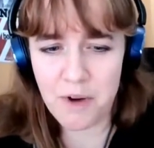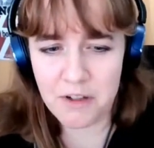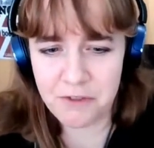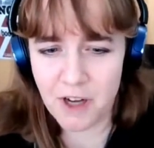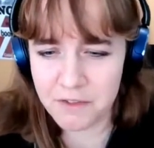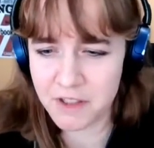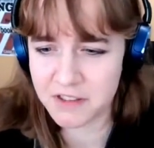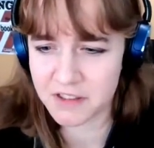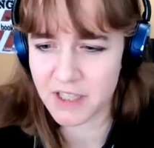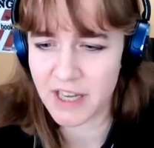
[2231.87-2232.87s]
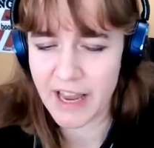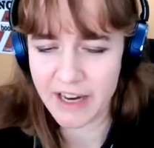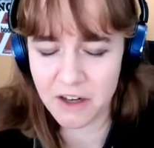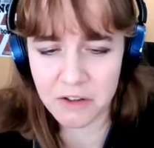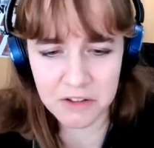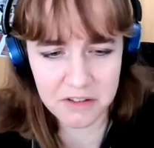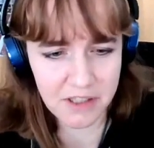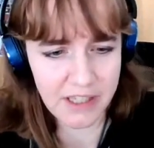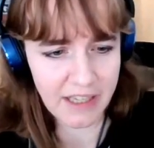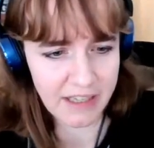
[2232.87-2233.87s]
But for others,
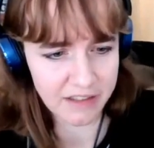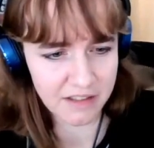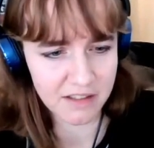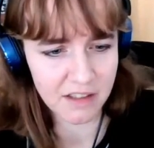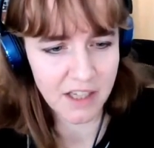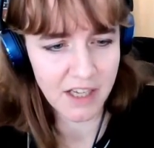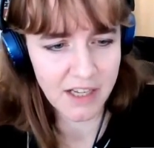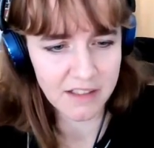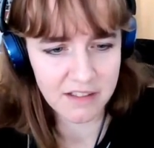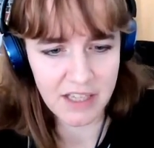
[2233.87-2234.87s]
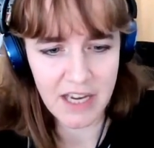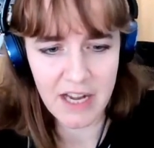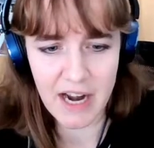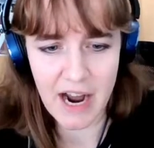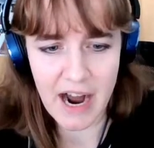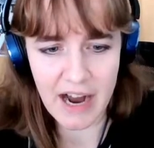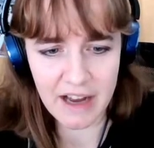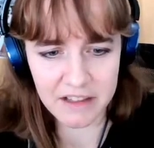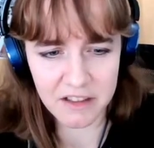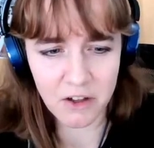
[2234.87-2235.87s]
Engels is seen
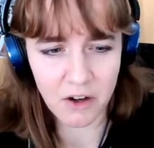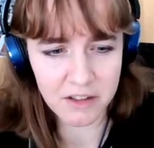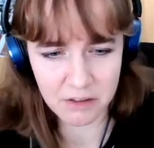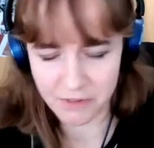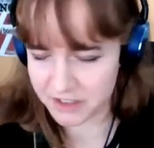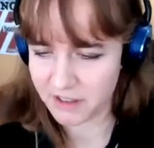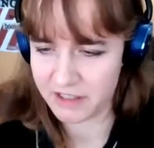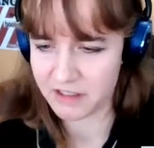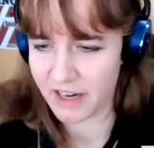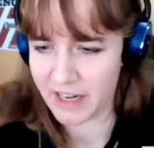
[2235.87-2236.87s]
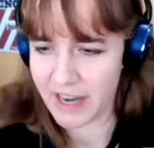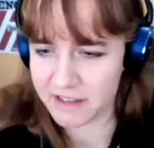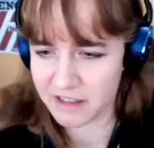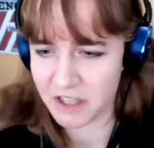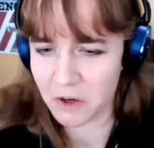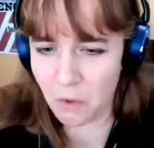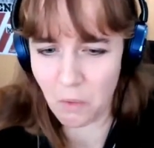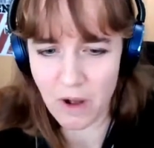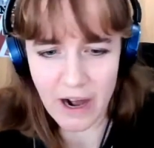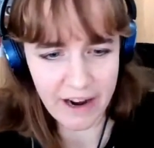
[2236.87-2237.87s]
as not sufficiently
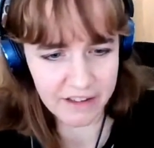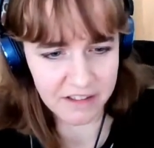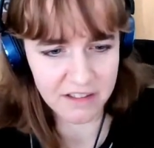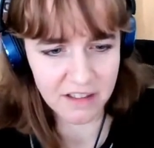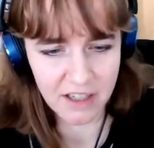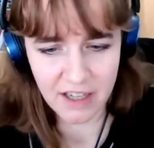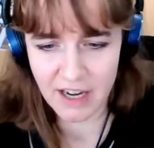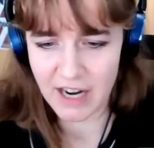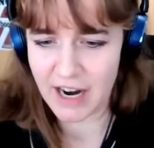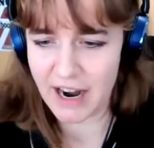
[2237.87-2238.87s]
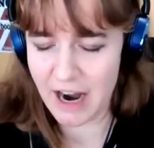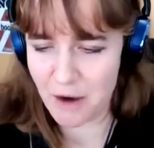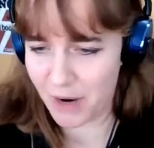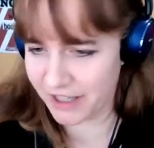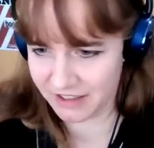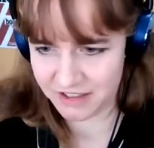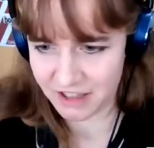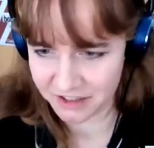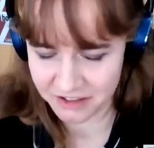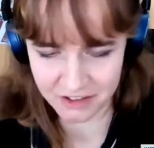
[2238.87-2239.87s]
dialectical, and Michael has
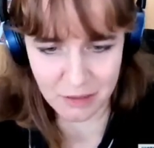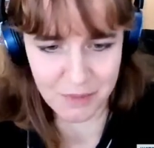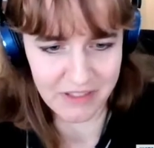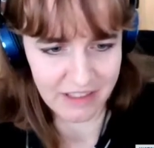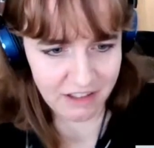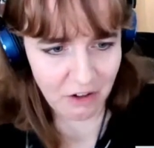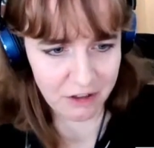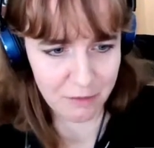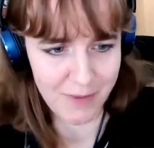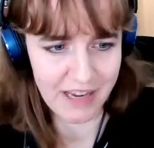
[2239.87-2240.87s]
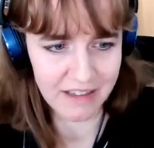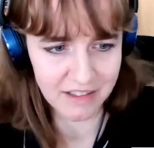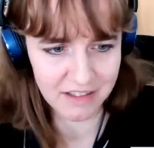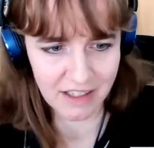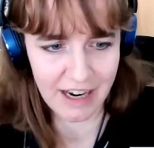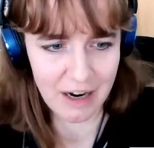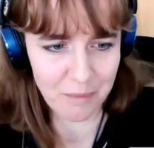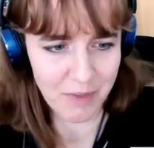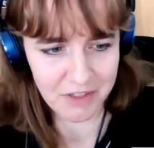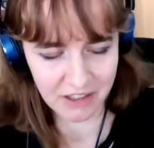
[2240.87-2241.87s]
touched on some of these long debates.
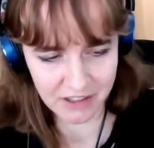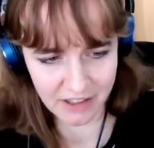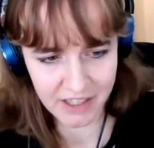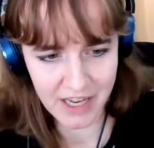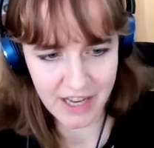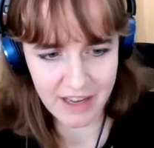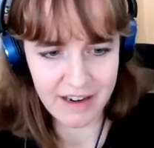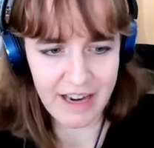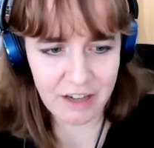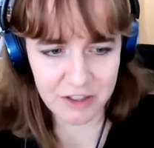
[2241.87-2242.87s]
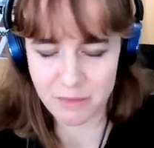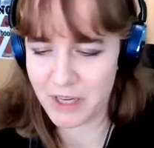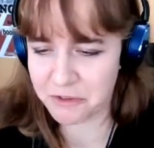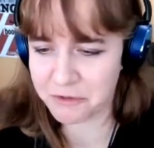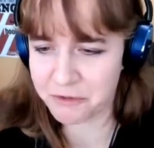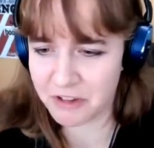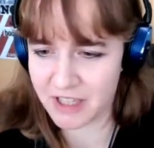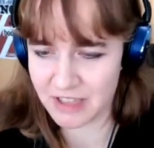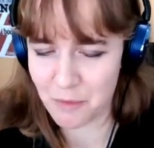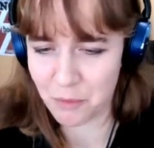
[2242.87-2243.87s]
But if you look at Neil Smith, for
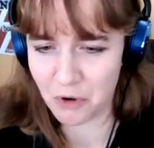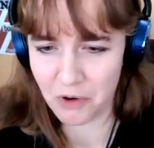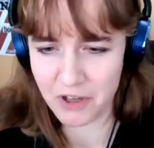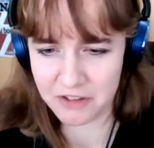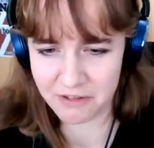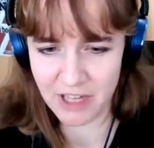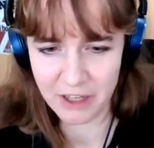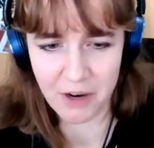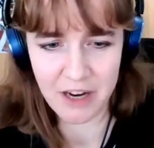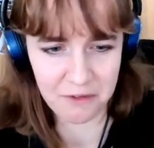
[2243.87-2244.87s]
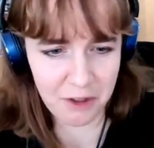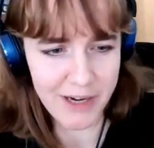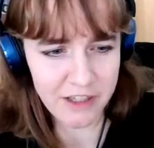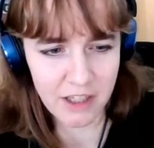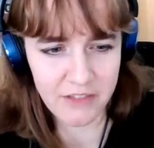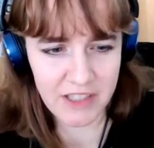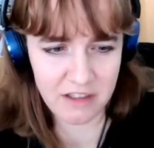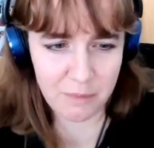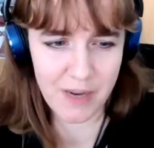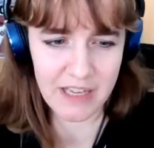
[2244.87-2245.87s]
example, who's really quite influential in
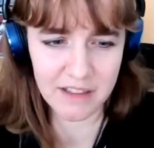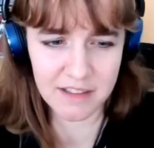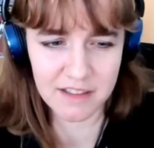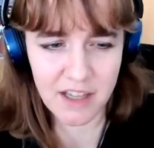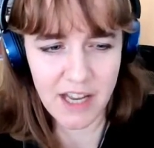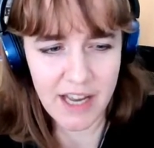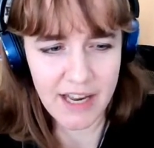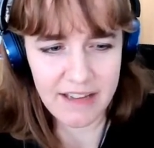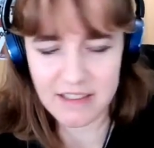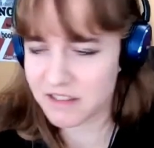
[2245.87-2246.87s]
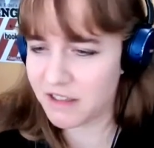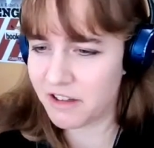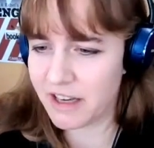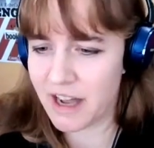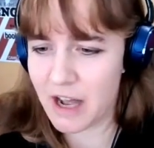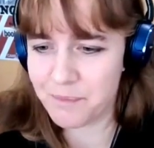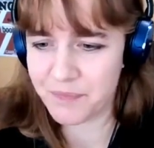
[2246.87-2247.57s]
these debates, he says that